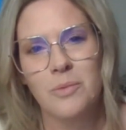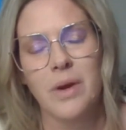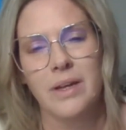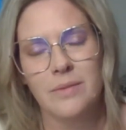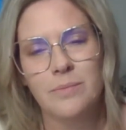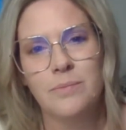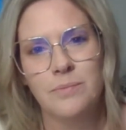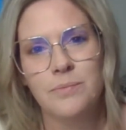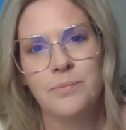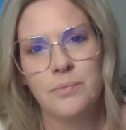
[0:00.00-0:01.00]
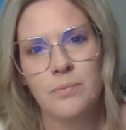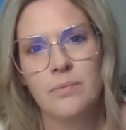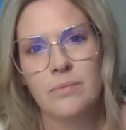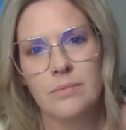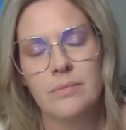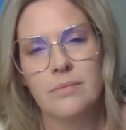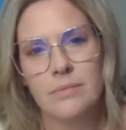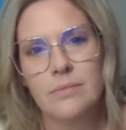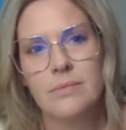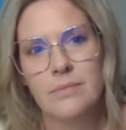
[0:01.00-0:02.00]

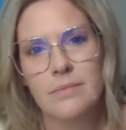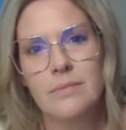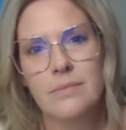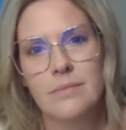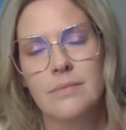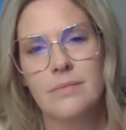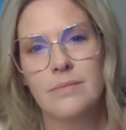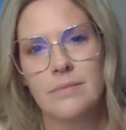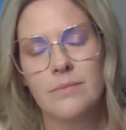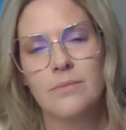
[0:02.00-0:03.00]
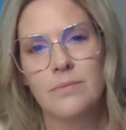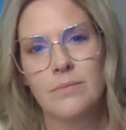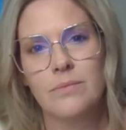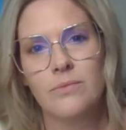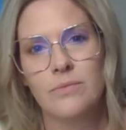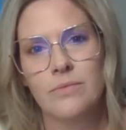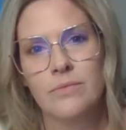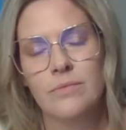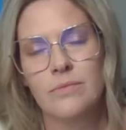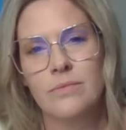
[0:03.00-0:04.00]

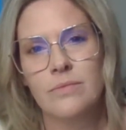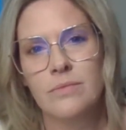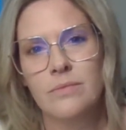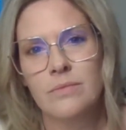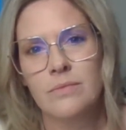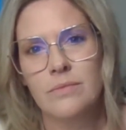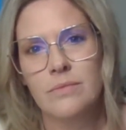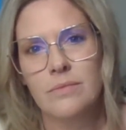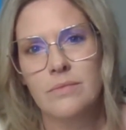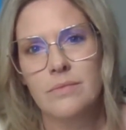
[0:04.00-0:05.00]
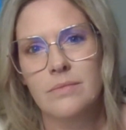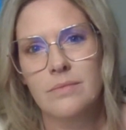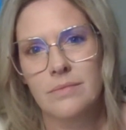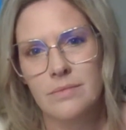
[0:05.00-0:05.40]
No words are spoken by the person on screen.